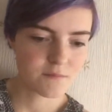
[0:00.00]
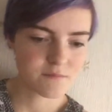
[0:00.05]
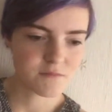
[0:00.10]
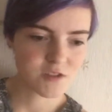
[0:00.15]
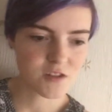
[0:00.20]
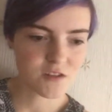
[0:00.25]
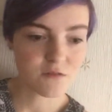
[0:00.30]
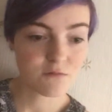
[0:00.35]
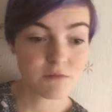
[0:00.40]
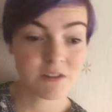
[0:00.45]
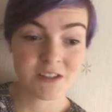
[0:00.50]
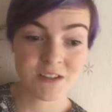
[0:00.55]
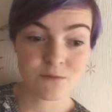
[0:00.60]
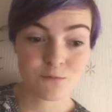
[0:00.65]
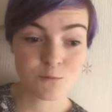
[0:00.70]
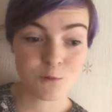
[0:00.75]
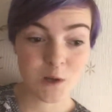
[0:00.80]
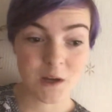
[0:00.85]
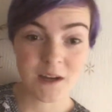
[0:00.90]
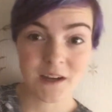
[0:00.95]
So the
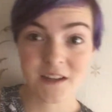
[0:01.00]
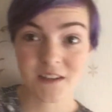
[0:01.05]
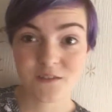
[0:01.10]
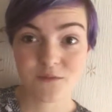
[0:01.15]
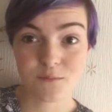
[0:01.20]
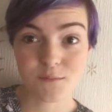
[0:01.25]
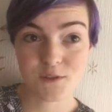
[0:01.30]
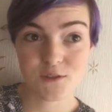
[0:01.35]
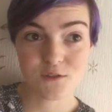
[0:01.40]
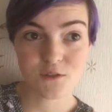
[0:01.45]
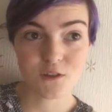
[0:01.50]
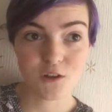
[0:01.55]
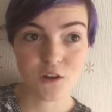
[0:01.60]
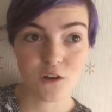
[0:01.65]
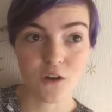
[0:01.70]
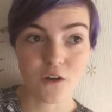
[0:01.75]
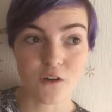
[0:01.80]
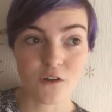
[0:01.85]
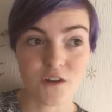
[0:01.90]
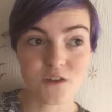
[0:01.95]
reason why it's from so long
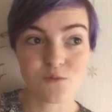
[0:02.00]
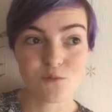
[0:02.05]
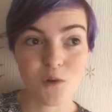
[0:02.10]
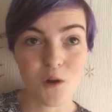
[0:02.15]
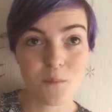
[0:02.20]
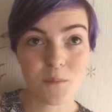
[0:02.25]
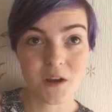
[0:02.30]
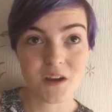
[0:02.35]
ago is one,